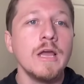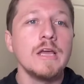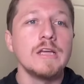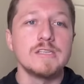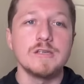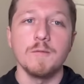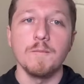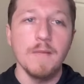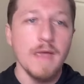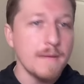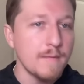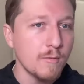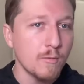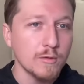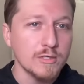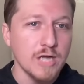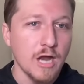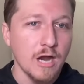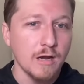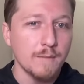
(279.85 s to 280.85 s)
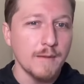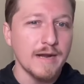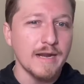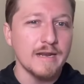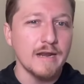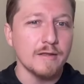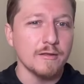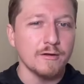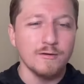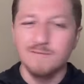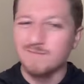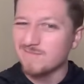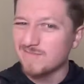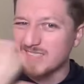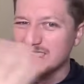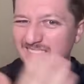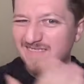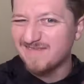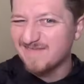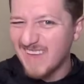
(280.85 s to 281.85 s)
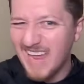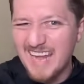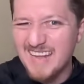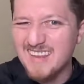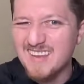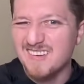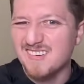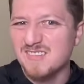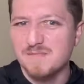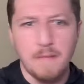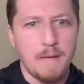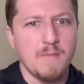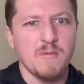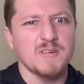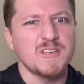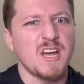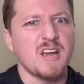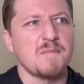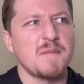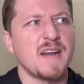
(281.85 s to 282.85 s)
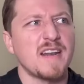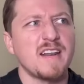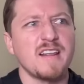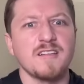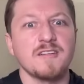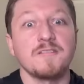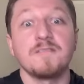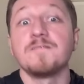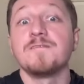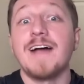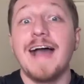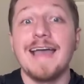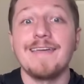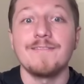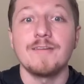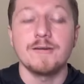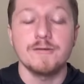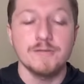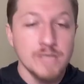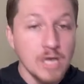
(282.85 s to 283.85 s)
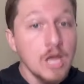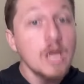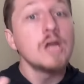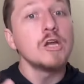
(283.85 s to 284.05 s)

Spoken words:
So maybe we're talking about another 10 years. Maybe we're talking about another 5 years.